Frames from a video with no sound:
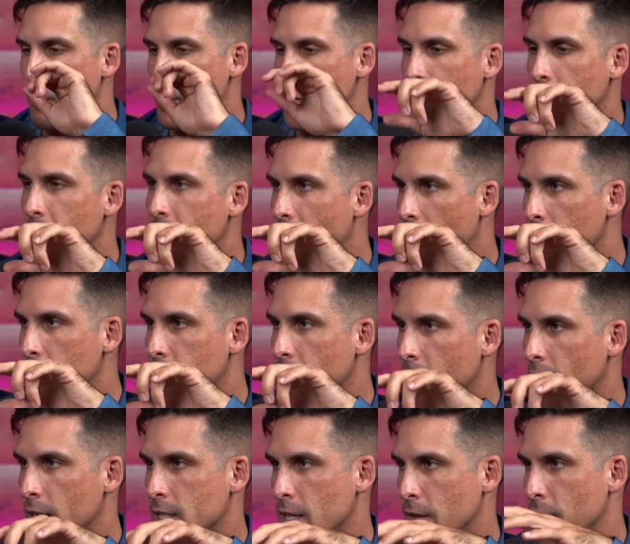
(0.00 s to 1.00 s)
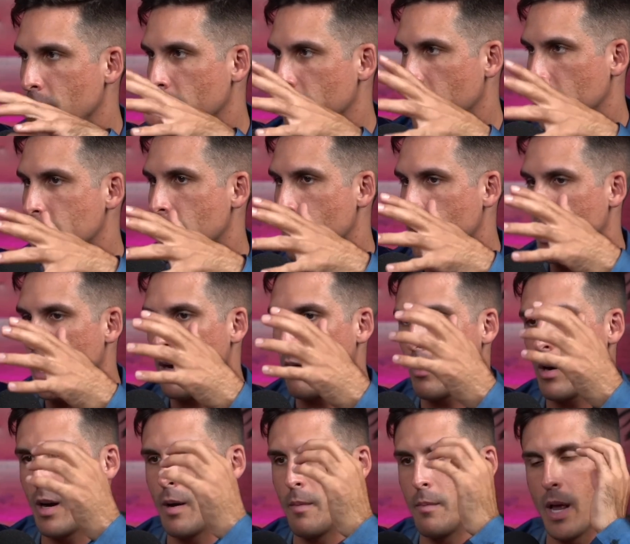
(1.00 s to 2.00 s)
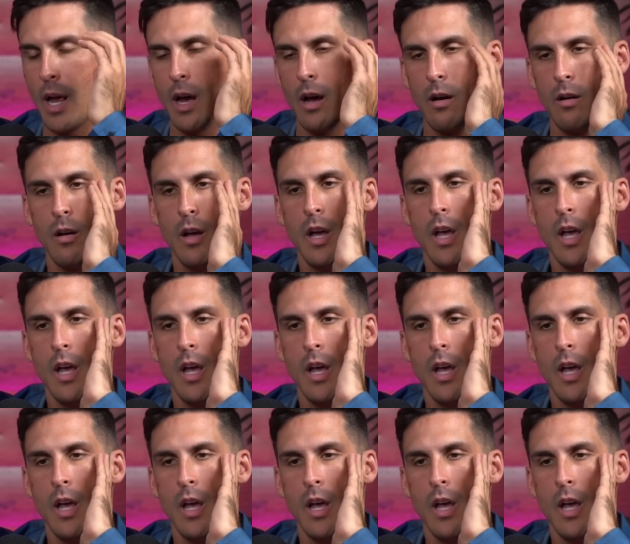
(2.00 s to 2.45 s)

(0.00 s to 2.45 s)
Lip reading: putting it out there because I feel like that's how I got where I am now.